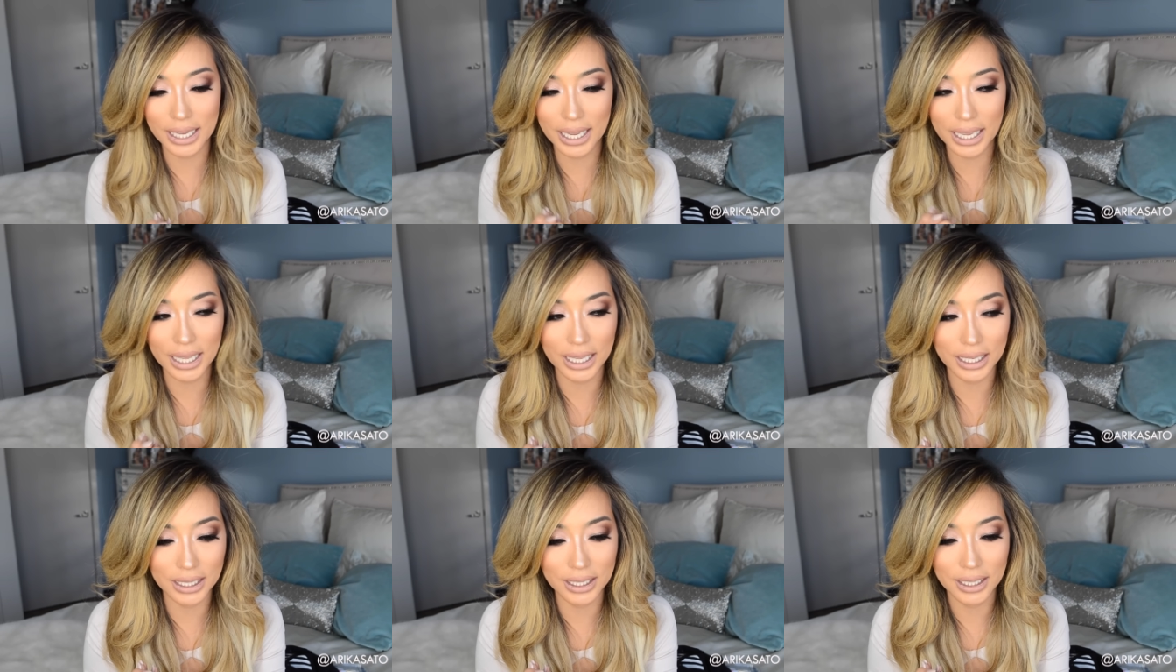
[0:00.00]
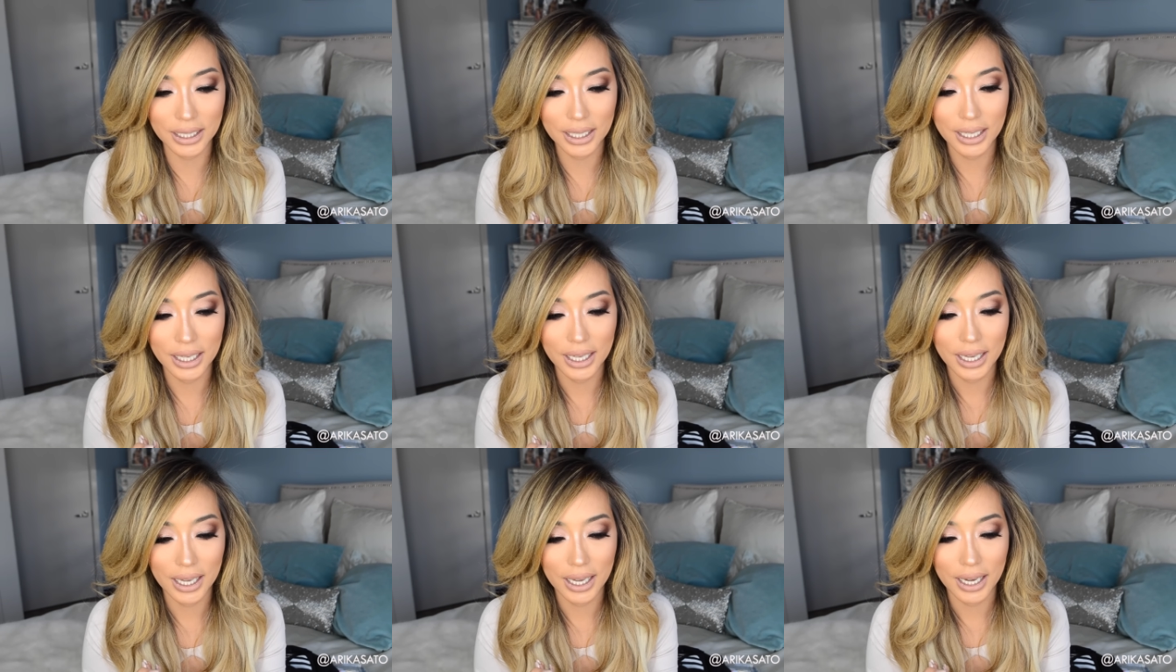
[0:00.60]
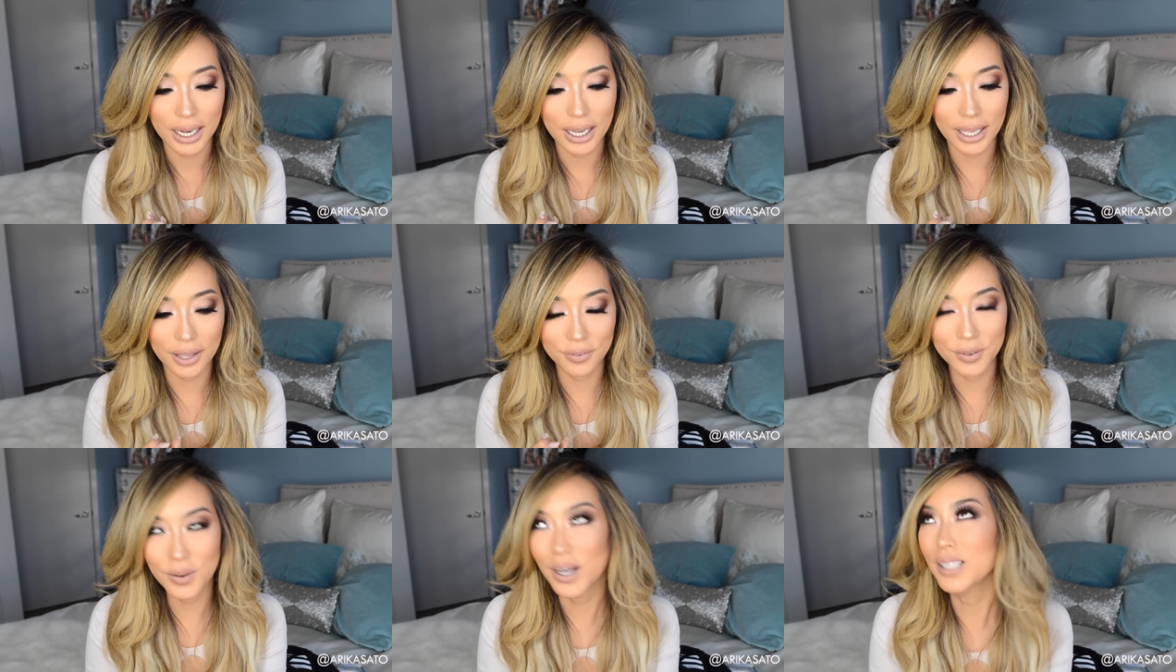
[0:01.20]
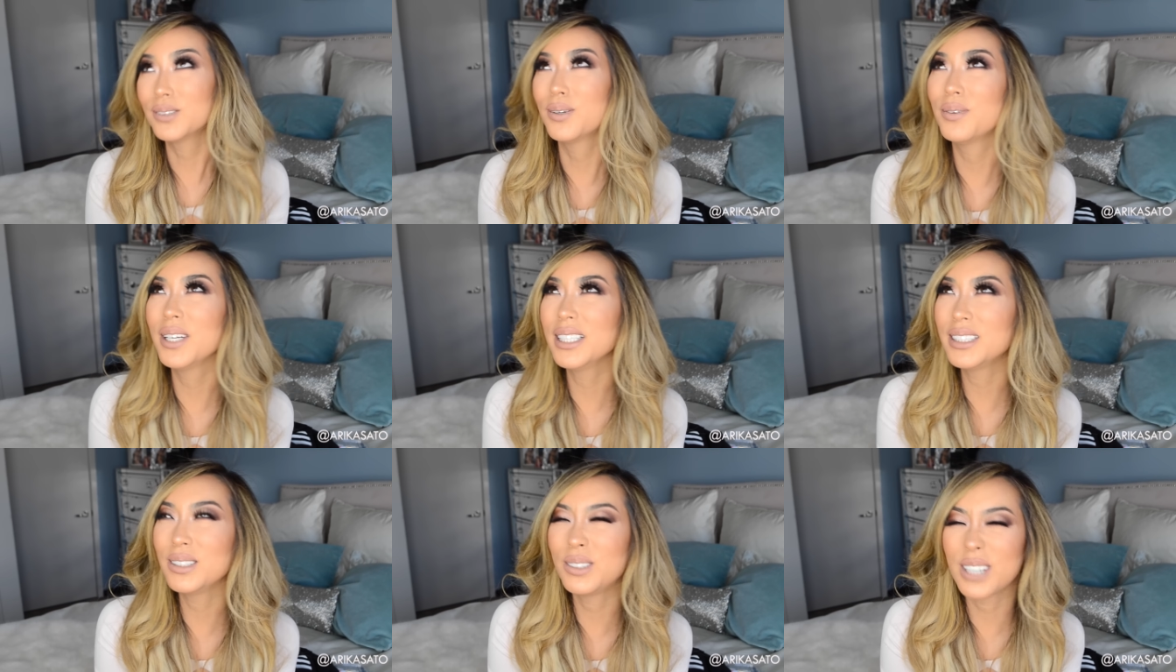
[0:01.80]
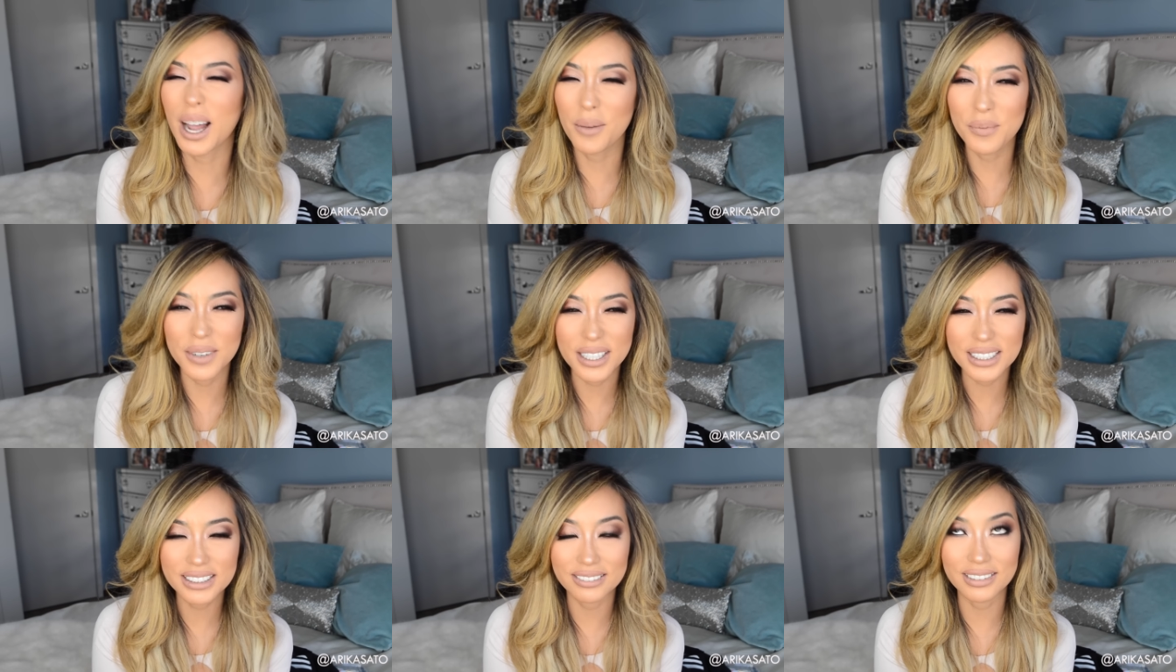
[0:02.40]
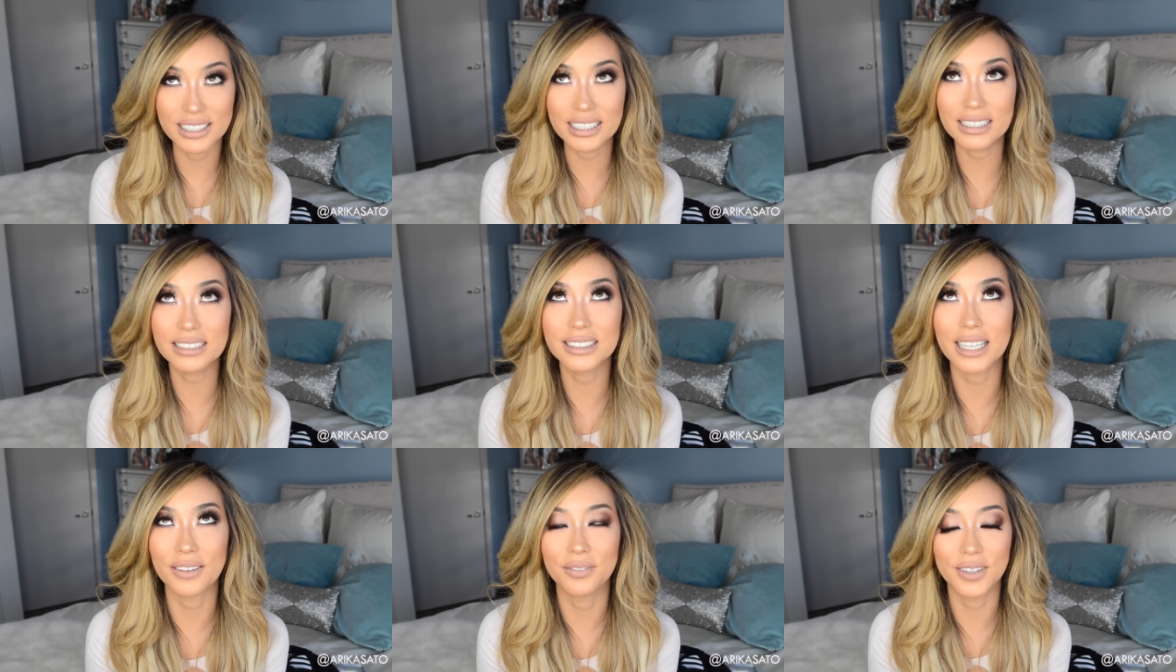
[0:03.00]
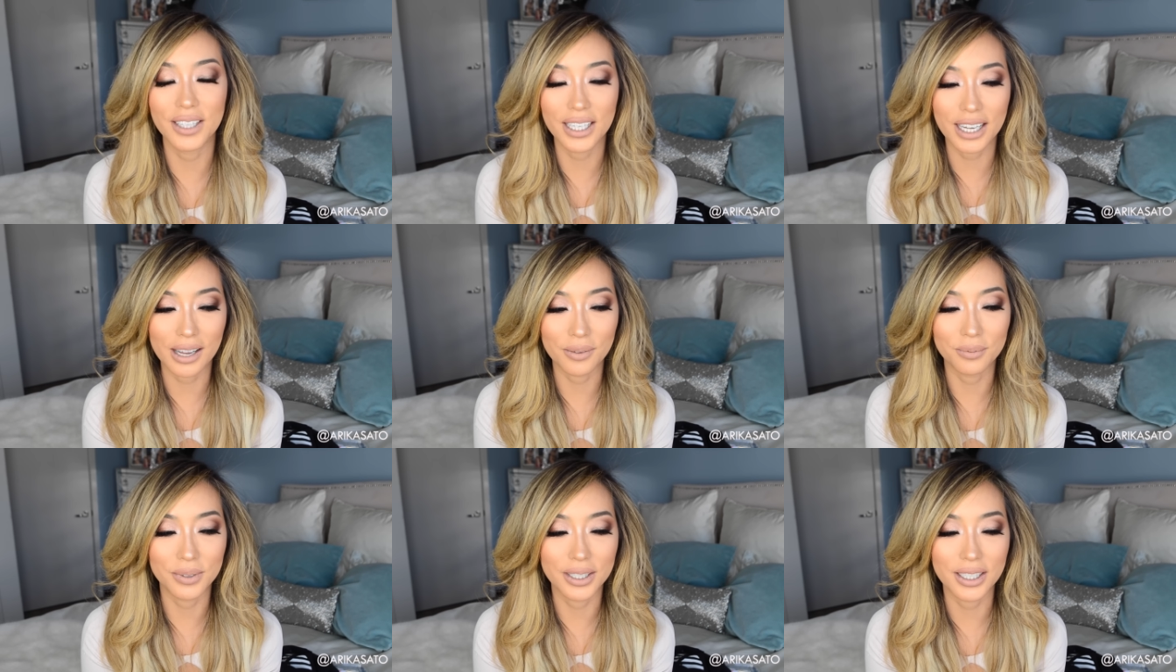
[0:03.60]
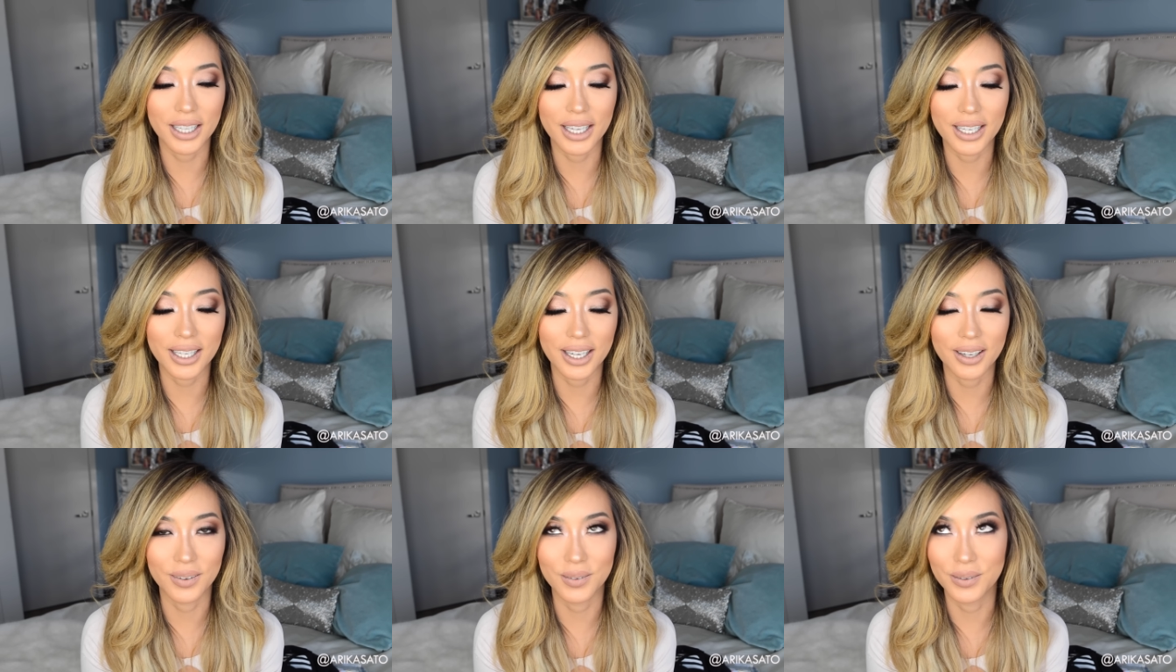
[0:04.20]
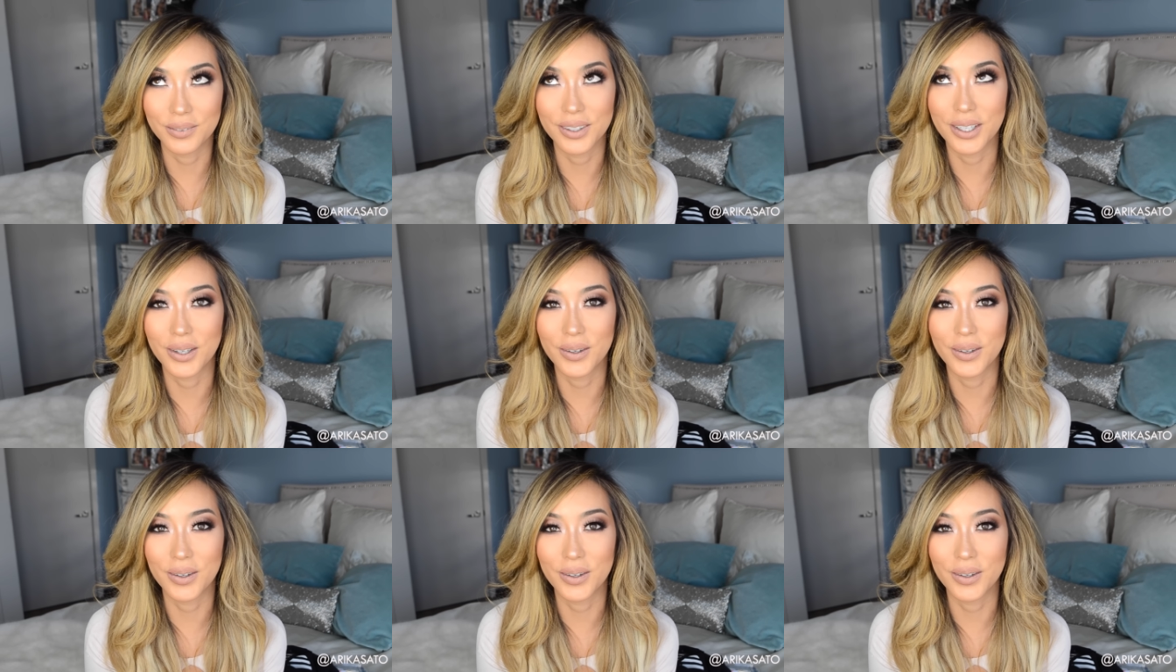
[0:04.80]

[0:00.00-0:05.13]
And if you guys want me to do Japanese videos, I feel like I'd be like, I don't know